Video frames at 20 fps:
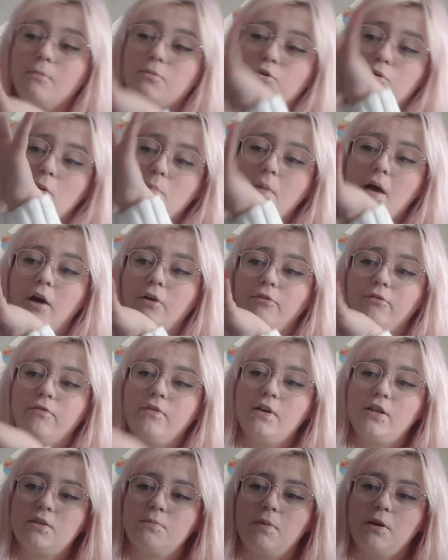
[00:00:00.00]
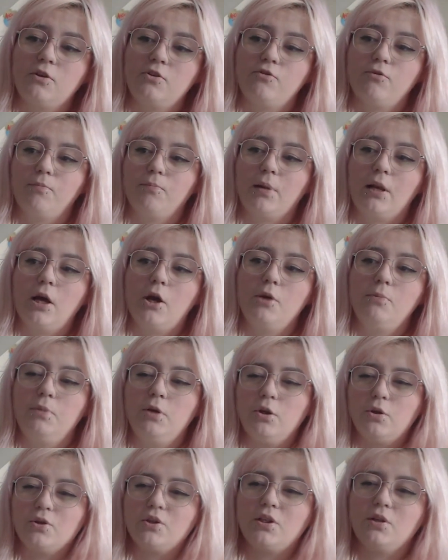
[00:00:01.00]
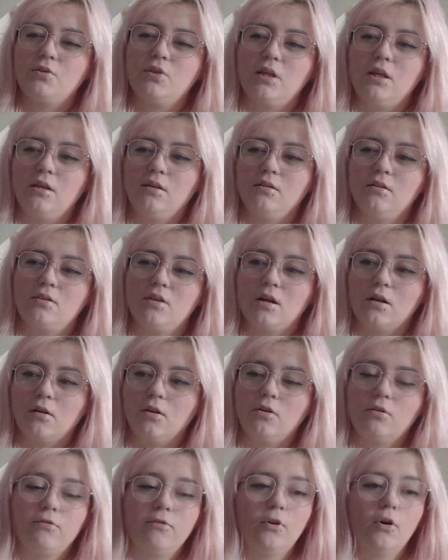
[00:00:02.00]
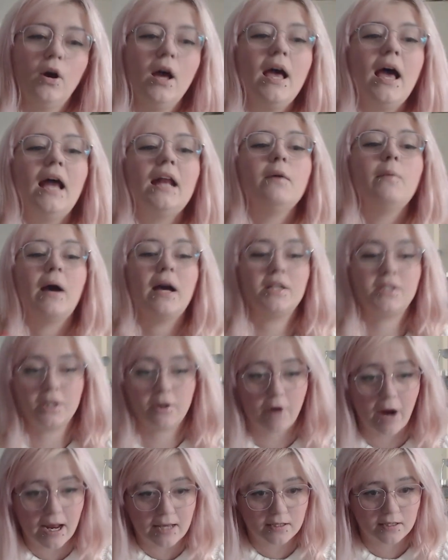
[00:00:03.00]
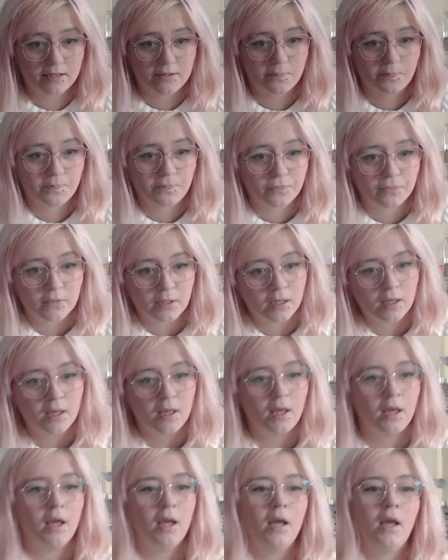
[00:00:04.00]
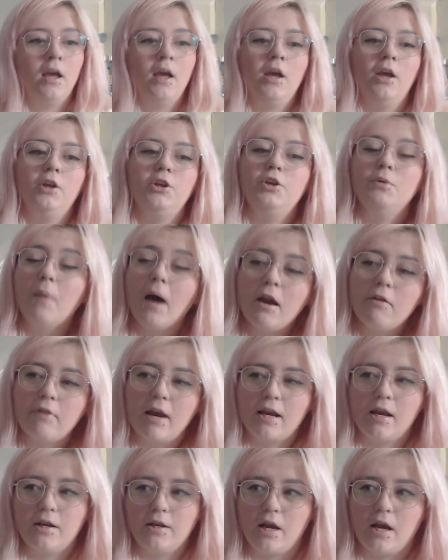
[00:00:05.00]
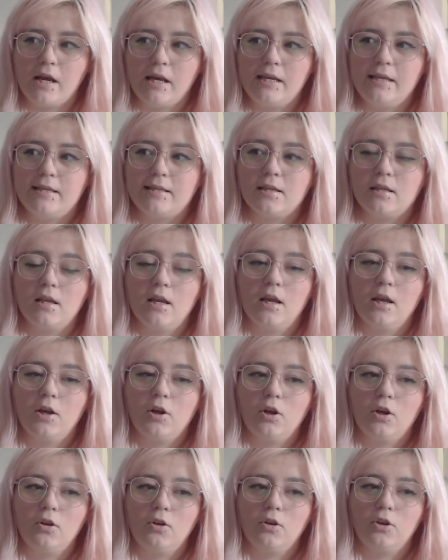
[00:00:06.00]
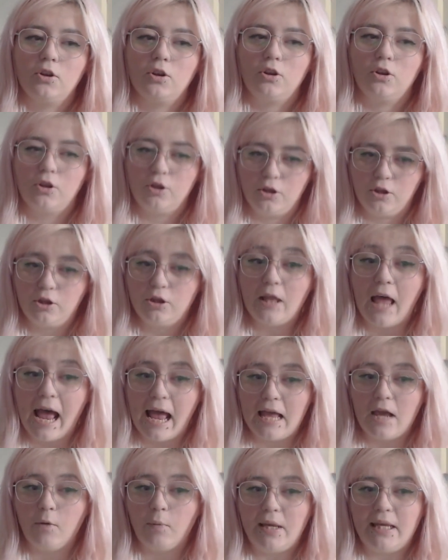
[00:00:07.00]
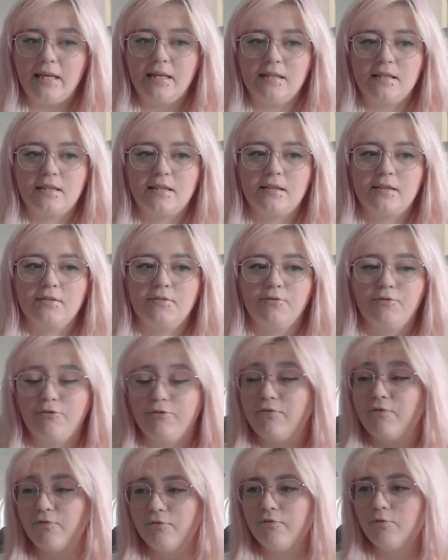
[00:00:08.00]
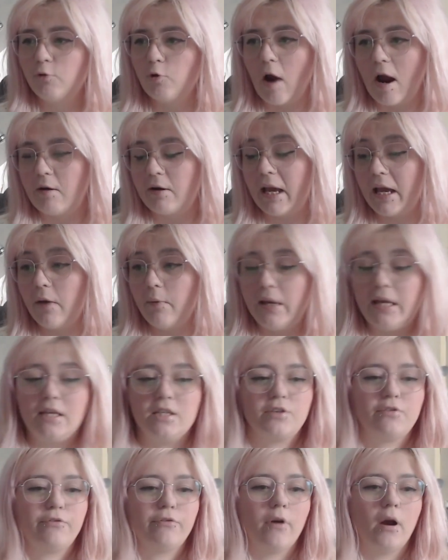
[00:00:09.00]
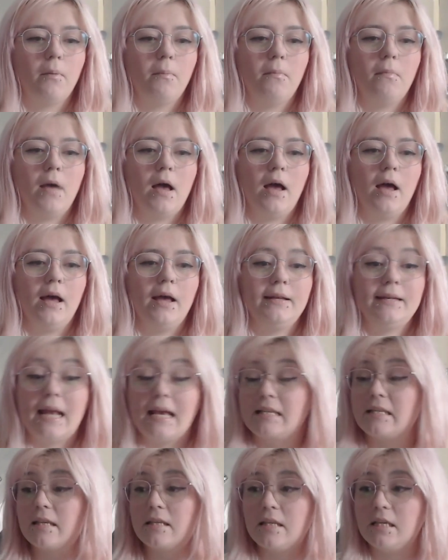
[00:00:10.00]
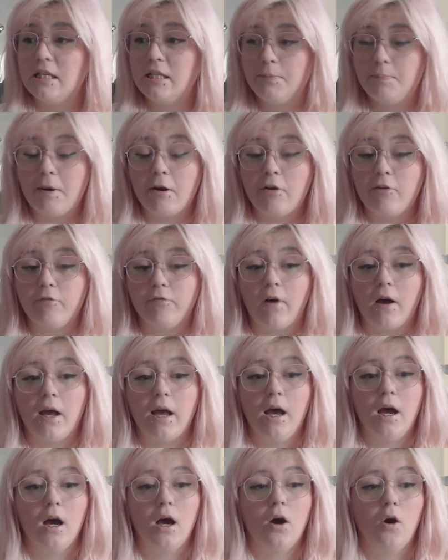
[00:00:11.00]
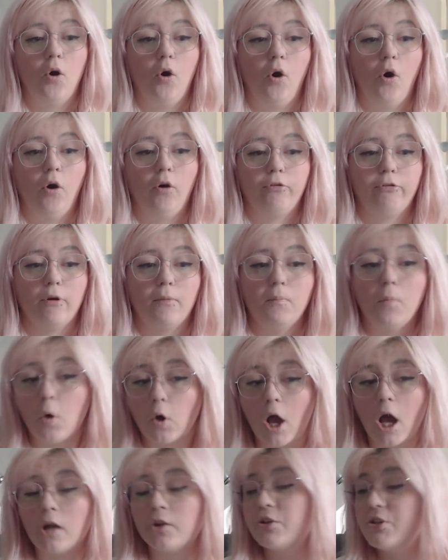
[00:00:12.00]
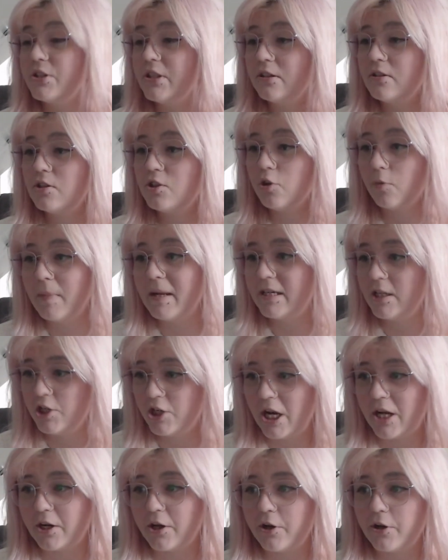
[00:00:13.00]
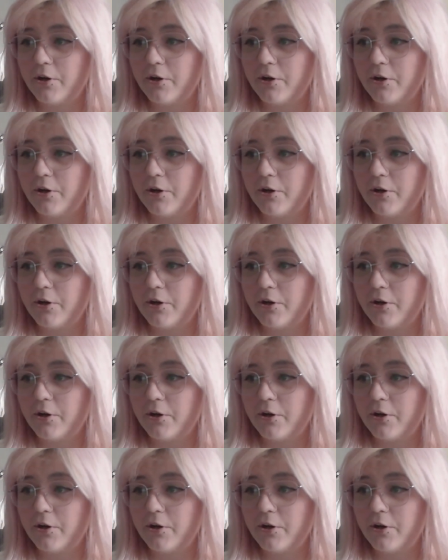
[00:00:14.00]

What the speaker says: from above as opposed from below, but you can still see the circle on the floor. Anyway, I digress. You might recognise AoEs, ground AoEs, from Nasus's Spirit Fire or from Morgana's Tormented Shadow.